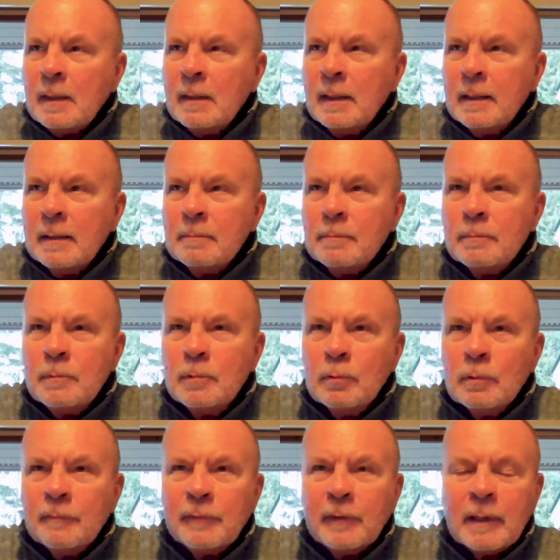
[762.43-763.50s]
uh,
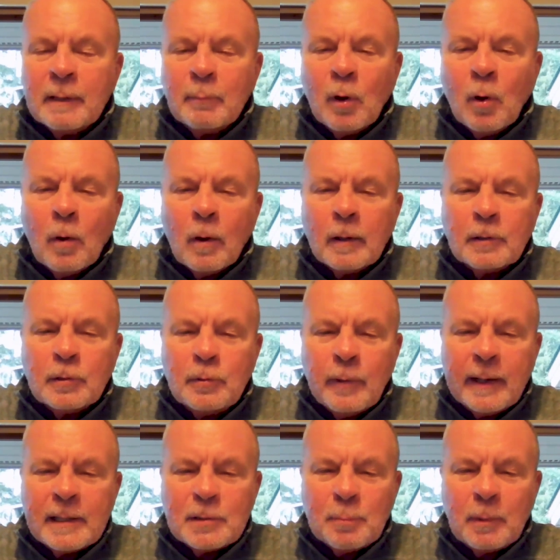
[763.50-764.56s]
do a fair number of organ
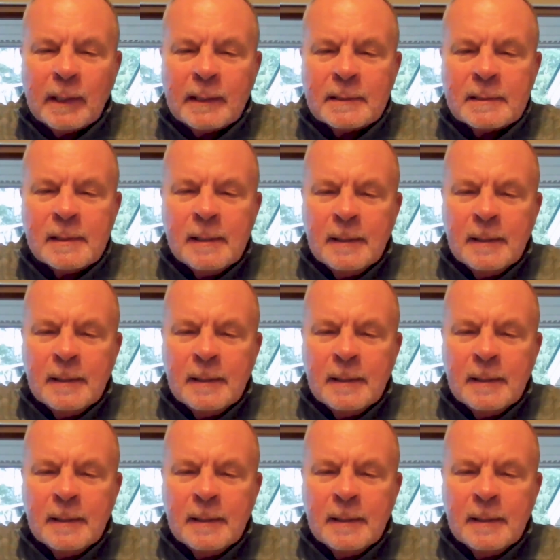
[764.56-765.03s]
transplants,